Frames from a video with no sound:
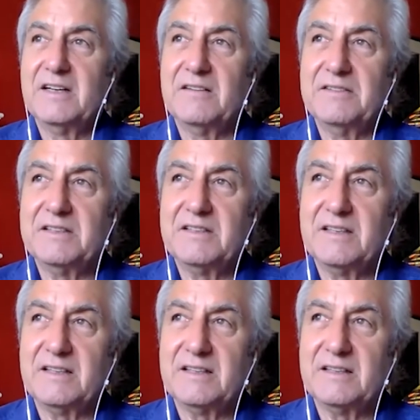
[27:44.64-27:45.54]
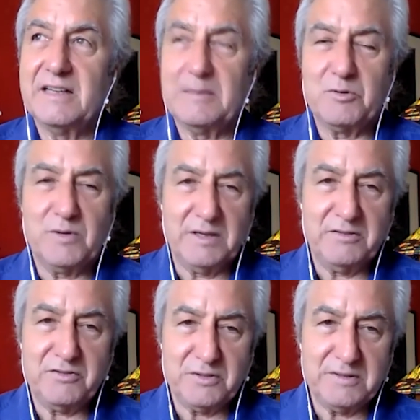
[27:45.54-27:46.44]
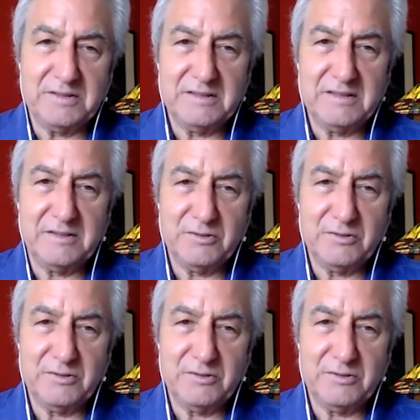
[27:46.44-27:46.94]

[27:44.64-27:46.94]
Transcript: of it that I'm quite certain